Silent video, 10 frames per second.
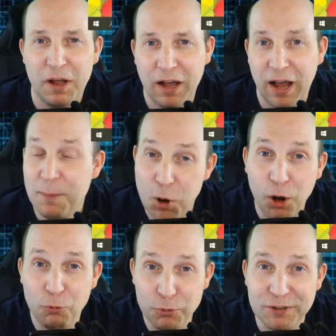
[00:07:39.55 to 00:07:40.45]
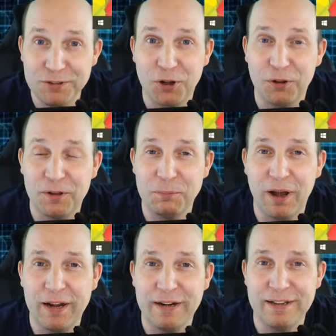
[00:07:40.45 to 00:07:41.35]
I'm not reinstalling
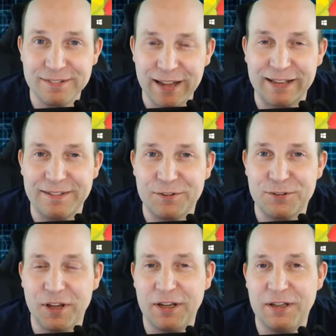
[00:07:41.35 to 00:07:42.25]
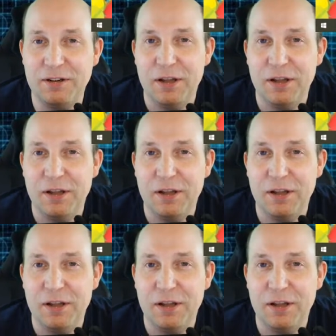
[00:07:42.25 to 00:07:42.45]
mine exactly the second,